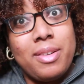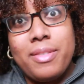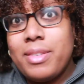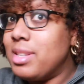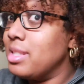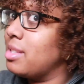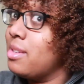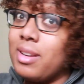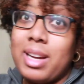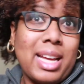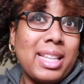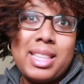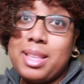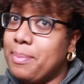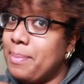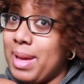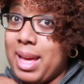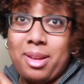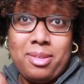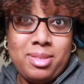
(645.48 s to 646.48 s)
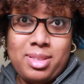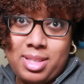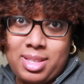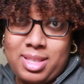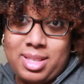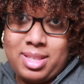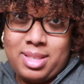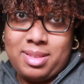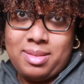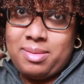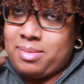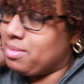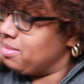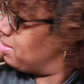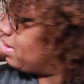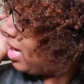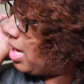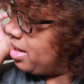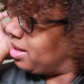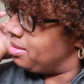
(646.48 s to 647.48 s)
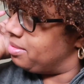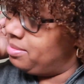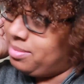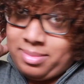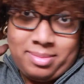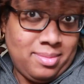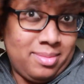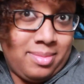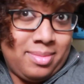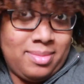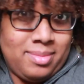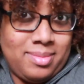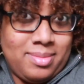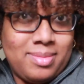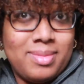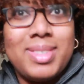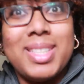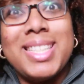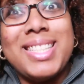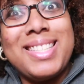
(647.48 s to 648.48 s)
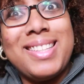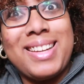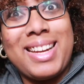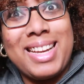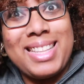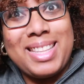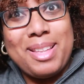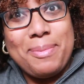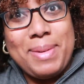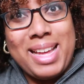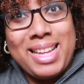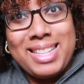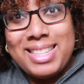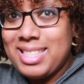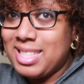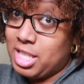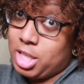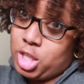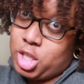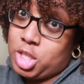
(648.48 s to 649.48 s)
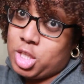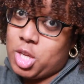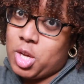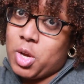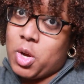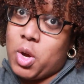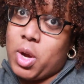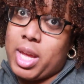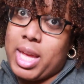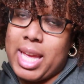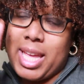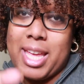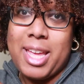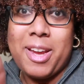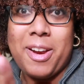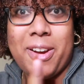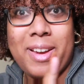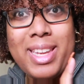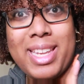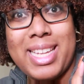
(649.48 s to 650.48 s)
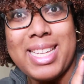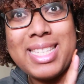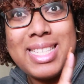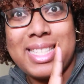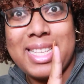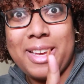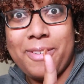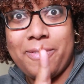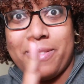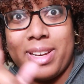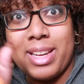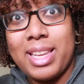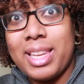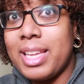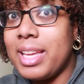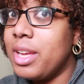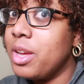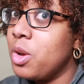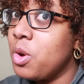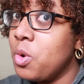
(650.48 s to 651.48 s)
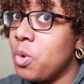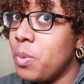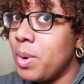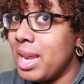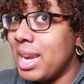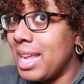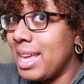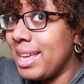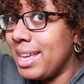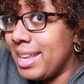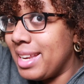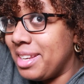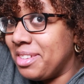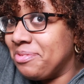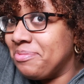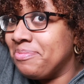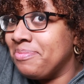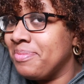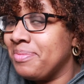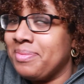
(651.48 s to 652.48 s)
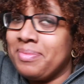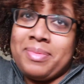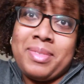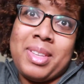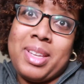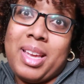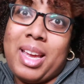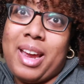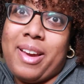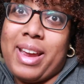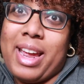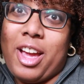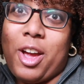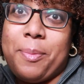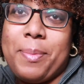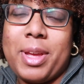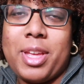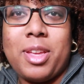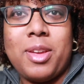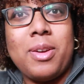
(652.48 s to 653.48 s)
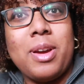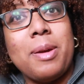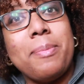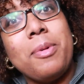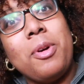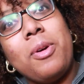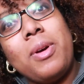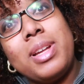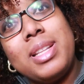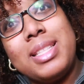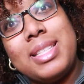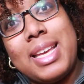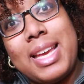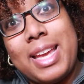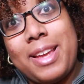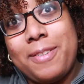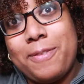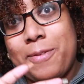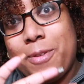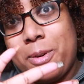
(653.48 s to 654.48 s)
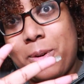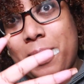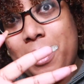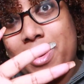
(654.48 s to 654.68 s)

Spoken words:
Still got the bounce. Okay, still got the bounce. So Kinky Curly is definitely winning. All right, I'll pick you up on day 4.